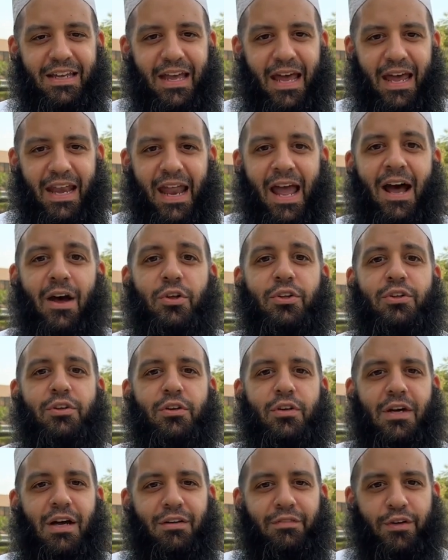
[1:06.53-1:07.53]
And how do
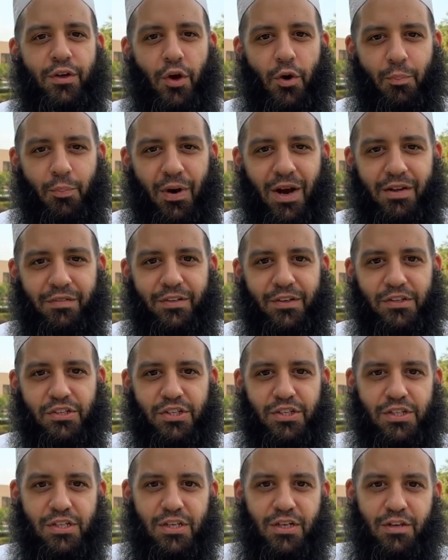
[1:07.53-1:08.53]
you cover your
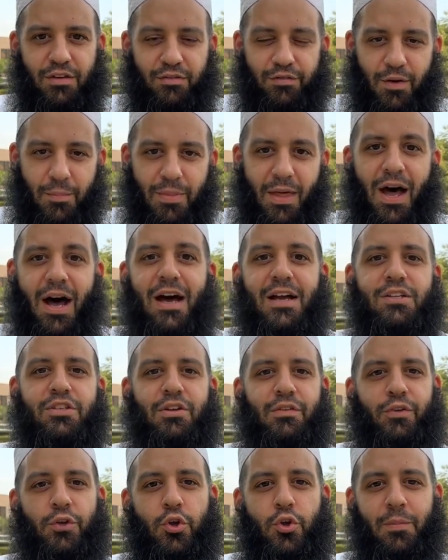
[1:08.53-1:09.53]
privates from the eyes
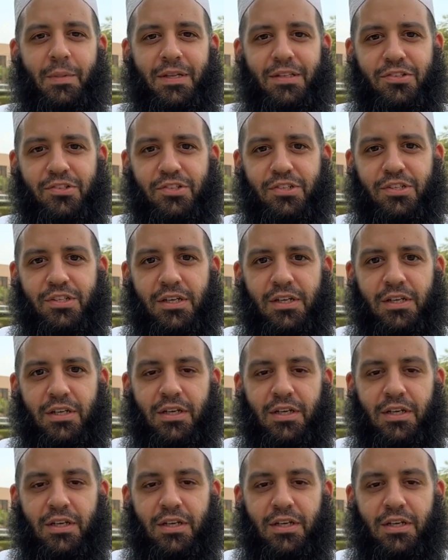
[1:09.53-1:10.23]
of humans?